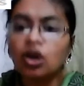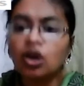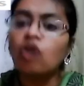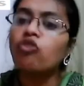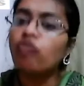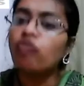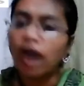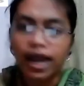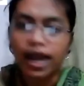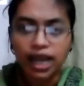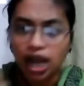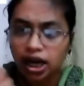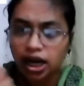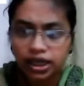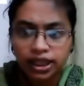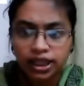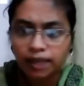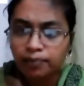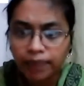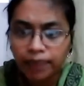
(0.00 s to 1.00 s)
Why
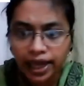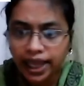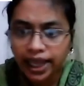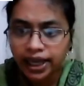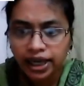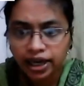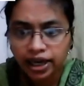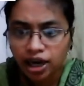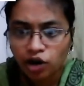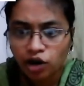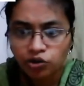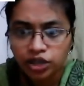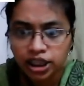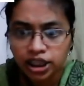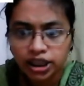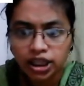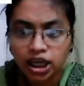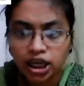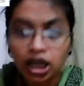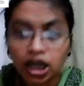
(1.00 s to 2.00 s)
aren't they playing around
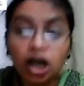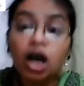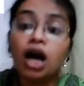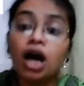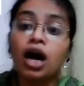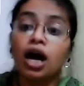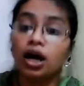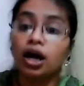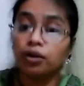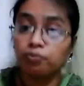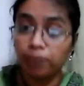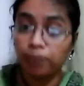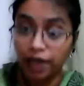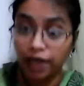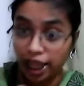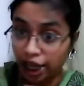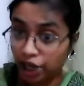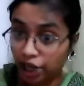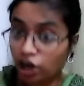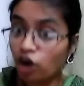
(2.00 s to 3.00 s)
in the
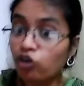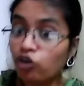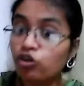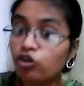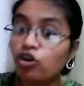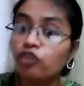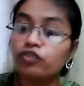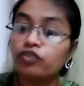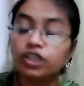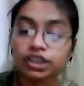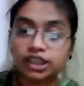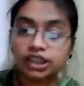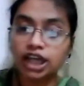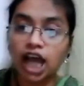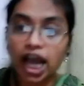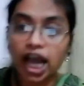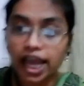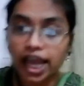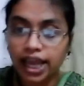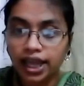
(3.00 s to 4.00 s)
playground of the
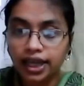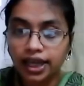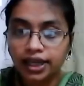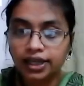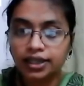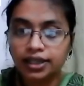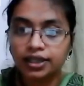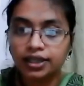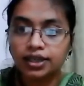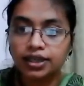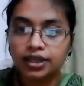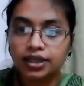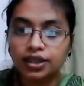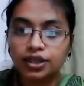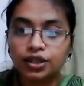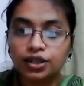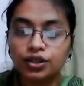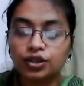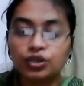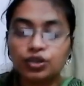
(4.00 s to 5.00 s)
sky?"
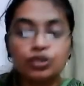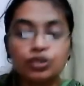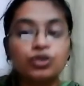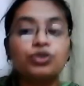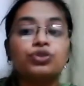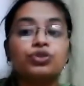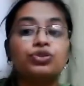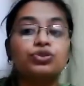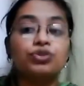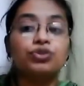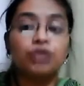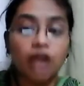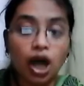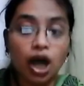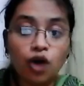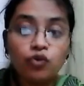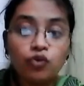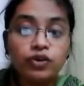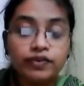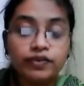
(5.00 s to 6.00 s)
So
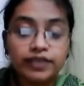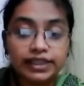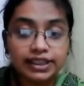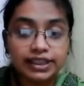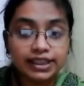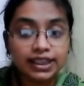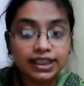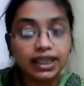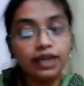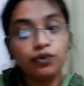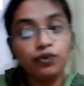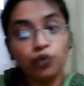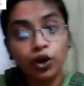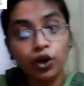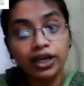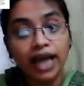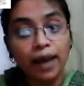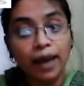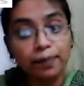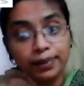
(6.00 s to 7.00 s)
now we will see
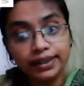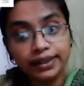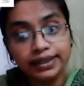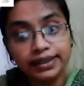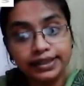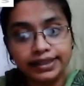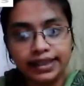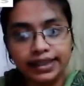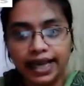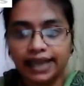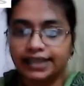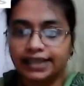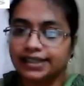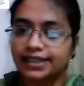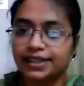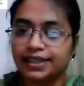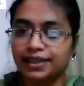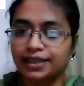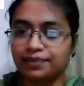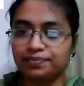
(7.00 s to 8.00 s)
what happens
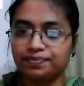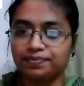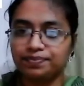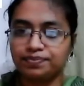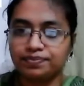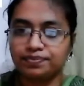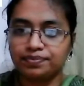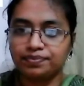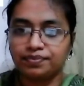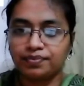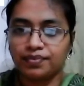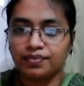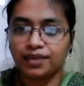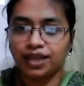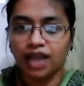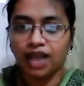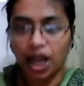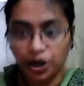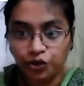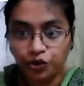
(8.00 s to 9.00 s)
next.
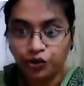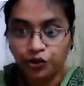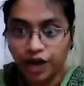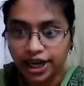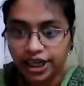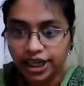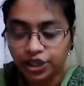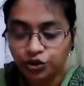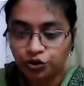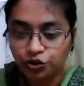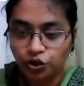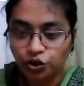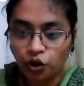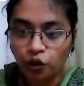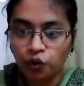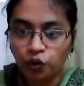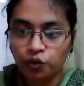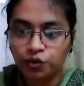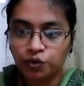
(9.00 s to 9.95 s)
Are you ready to know?